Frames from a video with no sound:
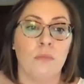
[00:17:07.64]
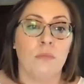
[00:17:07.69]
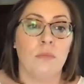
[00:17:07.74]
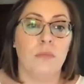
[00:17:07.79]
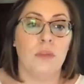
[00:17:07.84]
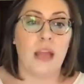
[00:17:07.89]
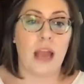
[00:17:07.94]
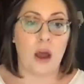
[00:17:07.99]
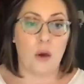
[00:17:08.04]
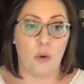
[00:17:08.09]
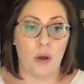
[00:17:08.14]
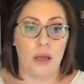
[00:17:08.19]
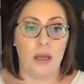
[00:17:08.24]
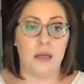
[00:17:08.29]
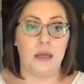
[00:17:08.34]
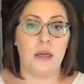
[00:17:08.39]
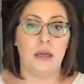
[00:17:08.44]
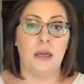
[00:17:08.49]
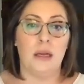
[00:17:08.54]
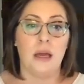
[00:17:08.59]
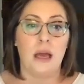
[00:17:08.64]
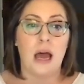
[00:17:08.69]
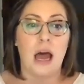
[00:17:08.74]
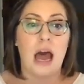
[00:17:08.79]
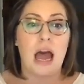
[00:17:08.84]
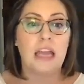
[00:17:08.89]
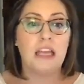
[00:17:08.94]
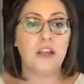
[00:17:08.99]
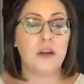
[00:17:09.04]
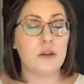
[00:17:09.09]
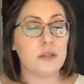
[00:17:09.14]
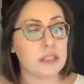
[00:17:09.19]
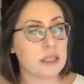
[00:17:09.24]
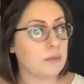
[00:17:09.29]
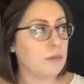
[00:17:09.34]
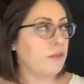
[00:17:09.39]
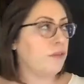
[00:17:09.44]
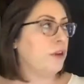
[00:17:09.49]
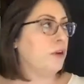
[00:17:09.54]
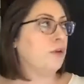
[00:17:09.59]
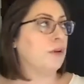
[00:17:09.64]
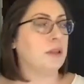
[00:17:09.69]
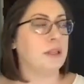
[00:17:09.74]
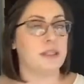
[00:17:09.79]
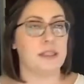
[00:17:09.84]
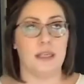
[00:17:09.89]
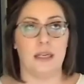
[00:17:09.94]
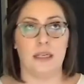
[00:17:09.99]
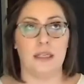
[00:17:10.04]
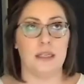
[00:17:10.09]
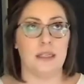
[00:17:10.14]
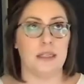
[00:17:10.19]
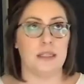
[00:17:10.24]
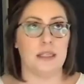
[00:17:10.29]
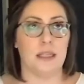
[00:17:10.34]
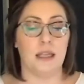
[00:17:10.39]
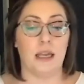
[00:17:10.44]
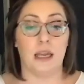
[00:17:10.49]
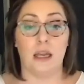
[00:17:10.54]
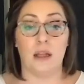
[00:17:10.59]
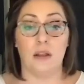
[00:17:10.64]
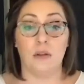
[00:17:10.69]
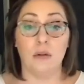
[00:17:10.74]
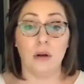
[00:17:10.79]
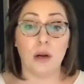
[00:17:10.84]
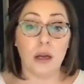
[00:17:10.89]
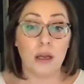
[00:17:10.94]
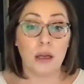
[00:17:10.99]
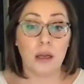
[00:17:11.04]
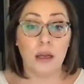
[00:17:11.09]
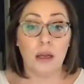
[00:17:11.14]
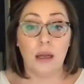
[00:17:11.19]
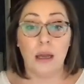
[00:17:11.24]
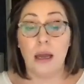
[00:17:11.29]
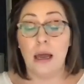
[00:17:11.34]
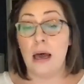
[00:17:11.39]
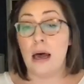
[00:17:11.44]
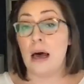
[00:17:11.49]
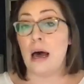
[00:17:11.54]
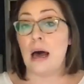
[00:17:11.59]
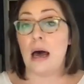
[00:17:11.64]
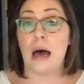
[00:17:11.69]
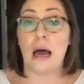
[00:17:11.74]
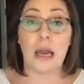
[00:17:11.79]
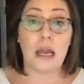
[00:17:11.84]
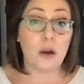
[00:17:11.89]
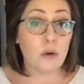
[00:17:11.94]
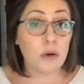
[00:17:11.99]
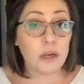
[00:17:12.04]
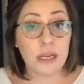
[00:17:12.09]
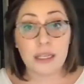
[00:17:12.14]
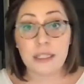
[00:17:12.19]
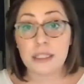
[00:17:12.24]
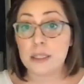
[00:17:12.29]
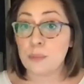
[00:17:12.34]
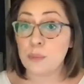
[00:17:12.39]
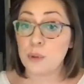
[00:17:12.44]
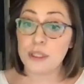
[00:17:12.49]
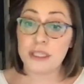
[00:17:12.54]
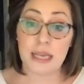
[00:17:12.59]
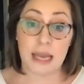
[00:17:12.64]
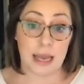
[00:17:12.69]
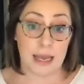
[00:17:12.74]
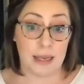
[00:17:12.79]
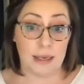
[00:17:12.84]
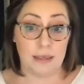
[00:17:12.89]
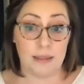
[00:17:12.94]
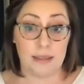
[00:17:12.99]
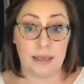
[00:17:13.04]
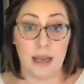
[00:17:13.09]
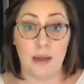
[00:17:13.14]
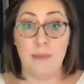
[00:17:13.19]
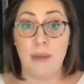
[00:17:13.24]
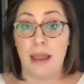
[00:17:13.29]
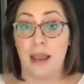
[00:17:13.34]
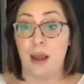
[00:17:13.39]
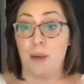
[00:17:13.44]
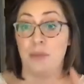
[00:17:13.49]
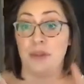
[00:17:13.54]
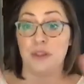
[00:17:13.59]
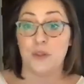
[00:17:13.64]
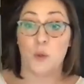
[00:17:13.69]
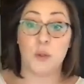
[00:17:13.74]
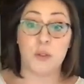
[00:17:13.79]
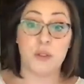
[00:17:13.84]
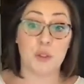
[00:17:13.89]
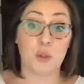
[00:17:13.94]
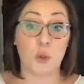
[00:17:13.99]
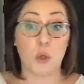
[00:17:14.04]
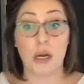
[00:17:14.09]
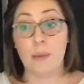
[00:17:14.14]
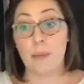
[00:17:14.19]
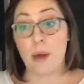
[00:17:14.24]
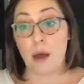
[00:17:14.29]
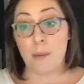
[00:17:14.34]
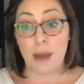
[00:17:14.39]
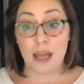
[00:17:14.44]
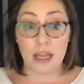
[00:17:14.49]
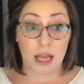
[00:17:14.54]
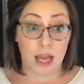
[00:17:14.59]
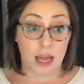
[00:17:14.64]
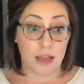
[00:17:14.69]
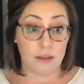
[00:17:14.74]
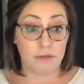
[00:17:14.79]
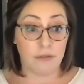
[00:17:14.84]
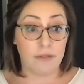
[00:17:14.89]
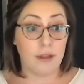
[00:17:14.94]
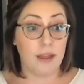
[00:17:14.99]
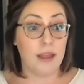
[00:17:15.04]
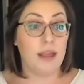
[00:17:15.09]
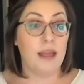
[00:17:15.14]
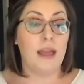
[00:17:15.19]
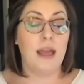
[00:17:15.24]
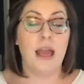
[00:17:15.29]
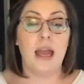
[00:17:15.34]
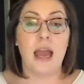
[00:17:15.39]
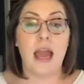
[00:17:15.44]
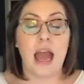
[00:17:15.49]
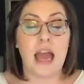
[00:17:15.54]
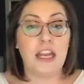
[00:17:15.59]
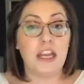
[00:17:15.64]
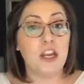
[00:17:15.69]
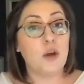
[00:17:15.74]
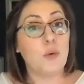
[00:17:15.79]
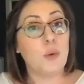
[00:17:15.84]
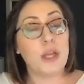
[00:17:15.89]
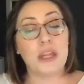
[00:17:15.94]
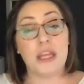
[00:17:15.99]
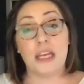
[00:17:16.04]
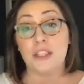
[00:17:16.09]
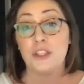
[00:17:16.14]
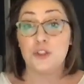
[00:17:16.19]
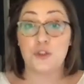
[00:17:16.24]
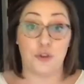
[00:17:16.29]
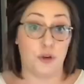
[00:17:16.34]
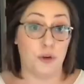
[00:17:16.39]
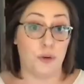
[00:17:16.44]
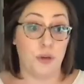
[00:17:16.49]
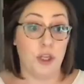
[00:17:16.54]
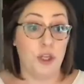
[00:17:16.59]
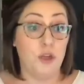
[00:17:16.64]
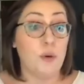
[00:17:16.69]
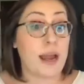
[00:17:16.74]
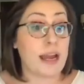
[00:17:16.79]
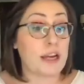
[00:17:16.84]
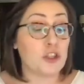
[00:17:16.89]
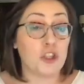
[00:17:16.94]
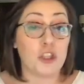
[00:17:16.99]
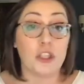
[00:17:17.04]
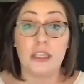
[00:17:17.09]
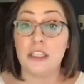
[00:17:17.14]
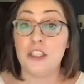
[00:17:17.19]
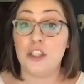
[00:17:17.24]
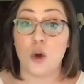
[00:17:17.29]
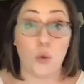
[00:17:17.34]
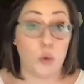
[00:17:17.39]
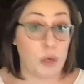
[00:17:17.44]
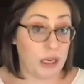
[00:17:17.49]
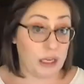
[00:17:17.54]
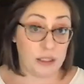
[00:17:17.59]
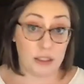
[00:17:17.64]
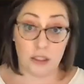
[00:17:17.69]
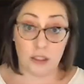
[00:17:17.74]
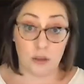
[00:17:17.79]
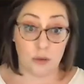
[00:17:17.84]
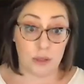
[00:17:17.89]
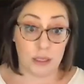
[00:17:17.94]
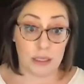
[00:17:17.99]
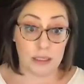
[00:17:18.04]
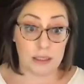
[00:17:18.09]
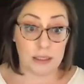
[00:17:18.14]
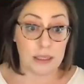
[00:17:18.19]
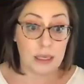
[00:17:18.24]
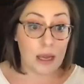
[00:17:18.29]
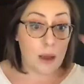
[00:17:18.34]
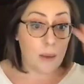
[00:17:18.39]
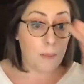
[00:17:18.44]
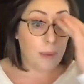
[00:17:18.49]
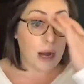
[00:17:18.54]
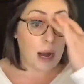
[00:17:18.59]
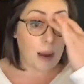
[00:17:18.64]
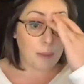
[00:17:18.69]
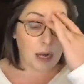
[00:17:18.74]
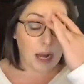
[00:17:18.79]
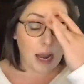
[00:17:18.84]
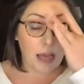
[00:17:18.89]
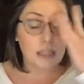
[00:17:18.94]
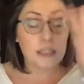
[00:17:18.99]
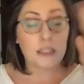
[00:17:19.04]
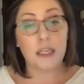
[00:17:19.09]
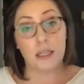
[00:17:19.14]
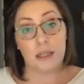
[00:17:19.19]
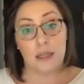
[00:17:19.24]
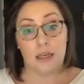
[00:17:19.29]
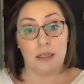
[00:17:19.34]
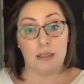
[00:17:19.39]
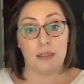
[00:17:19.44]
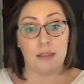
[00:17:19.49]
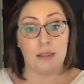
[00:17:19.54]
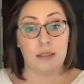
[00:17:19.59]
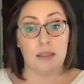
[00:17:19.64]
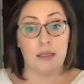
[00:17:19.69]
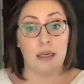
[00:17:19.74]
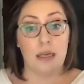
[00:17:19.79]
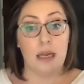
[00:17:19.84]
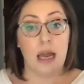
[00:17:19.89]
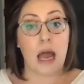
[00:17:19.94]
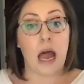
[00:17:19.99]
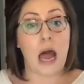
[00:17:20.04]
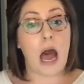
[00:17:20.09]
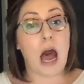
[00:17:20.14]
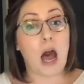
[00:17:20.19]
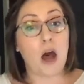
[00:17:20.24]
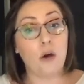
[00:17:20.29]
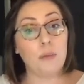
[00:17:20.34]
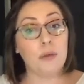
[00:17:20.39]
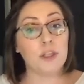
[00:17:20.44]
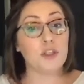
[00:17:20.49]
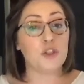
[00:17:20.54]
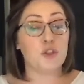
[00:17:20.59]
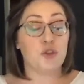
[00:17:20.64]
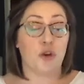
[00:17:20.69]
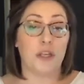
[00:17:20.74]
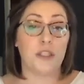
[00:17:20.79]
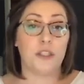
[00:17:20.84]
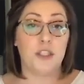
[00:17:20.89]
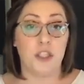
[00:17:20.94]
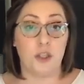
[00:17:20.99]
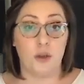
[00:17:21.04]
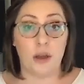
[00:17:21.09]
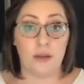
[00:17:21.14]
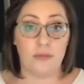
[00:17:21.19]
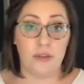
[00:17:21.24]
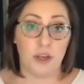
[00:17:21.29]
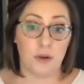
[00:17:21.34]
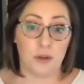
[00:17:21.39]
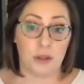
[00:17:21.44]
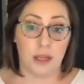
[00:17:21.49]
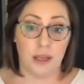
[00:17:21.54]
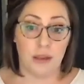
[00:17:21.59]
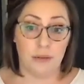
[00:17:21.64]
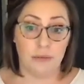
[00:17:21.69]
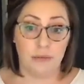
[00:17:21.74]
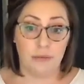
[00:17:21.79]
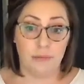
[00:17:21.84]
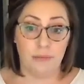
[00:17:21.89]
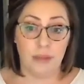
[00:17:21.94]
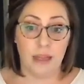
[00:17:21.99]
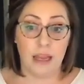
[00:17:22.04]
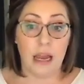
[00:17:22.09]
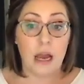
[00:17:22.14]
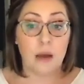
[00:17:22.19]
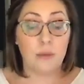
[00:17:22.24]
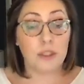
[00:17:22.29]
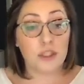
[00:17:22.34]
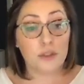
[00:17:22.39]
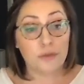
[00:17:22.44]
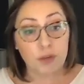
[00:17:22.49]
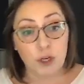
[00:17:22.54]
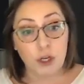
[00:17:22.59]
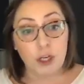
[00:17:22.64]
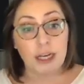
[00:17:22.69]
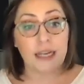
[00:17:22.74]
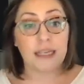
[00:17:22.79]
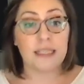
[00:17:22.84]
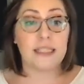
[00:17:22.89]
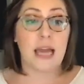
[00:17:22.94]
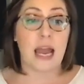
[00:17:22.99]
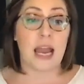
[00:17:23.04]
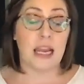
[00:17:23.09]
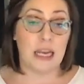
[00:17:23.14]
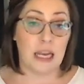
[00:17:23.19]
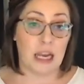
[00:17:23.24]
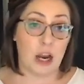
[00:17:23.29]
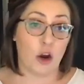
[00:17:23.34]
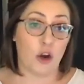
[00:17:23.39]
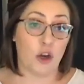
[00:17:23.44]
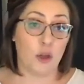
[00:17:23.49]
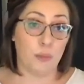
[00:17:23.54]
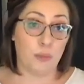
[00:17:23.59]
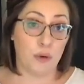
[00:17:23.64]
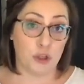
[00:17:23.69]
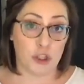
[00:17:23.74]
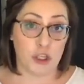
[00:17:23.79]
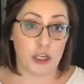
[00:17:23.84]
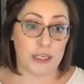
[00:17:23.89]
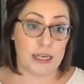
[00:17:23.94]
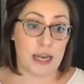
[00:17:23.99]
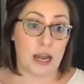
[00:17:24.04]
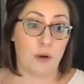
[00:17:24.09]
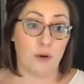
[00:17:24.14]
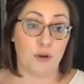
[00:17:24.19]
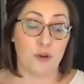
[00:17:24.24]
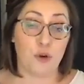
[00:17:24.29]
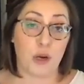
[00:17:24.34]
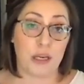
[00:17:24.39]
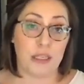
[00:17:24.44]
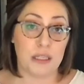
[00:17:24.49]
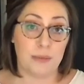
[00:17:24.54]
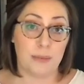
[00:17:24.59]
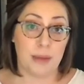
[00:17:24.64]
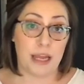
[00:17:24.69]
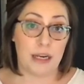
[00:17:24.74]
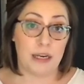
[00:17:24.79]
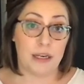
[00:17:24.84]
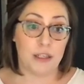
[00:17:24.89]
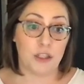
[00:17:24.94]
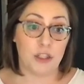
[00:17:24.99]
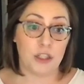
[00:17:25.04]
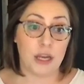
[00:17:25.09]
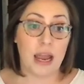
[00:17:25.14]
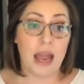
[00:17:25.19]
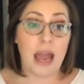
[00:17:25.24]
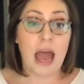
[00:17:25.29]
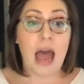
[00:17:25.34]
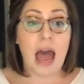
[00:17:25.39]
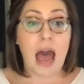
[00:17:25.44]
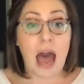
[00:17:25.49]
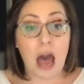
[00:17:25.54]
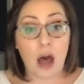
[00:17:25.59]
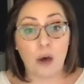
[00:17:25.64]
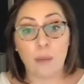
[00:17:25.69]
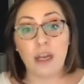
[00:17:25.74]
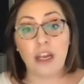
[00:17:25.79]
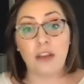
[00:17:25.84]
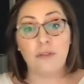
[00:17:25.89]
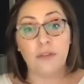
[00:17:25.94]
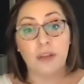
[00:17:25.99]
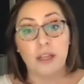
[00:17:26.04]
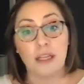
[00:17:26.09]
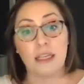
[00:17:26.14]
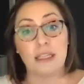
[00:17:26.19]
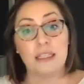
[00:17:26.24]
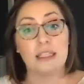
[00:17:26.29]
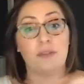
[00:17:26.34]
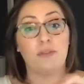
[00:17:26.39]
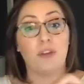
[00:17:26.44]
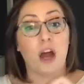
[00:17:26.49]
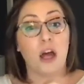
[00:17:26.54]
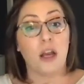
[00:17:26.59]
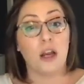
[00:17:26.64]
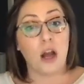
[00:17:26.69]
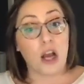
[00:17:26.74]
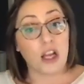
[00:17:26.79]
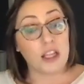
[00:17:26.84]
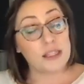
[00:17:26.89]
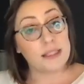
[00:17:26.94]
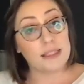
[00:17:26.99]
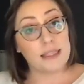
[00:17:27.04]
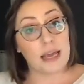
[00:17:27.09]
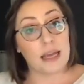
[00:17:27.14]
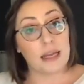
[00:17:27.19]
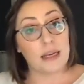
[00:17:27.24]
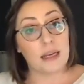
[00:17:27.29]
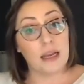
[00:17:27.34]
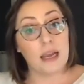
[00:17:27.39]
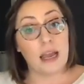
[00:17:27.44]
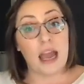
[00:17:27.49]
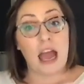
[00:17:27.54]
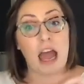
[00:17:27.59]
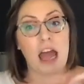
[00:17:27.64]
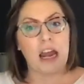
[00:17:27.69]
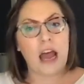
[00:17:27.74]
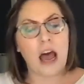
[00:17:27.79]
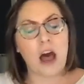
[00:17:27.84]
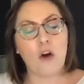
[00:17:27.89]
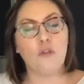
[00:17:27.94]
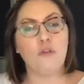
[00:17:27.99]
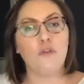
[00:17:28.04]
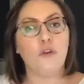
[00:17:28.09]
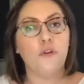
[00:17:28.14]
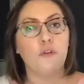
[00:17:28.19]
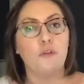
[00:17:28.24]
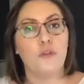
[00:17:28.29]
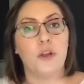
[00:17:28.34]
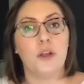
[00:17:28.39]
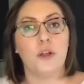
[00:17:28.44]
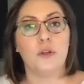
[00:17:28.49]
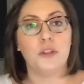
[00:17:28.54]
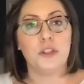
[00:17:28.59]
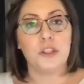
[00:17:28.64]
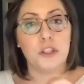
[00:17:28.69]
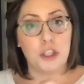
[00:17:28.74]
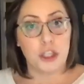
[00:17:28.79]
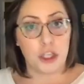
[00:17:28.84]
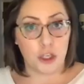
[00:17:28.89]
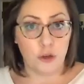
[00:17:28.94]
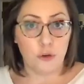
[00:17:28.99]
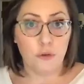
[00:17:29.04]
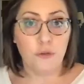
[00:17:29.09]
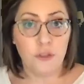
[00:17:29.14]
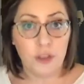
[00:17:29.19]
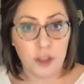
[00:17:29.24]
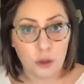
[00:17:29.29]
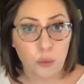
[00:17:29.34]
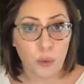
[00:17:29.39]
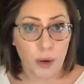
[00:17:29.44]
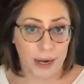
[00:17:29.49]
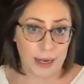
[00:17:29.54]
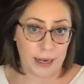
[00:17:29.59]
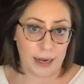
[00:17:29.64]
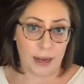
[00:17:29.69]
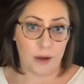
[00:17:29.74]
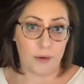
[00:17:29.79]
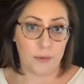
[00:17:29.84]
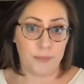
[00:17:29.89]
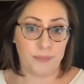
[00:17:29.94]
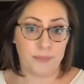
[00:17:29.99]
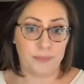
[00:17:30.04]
Now, I know some of you are listening to this and thinking, Laura, I don't need to pretend and make up this whole story about my life. And you know what? That's true. You actually don't need to do this. But I'm going to ask you this. How much stress do you have in your life? How much fear and anxiety are you pushing down or trying to manage? How many feelings have gone unsaid, and how fulfilled do you feel right now?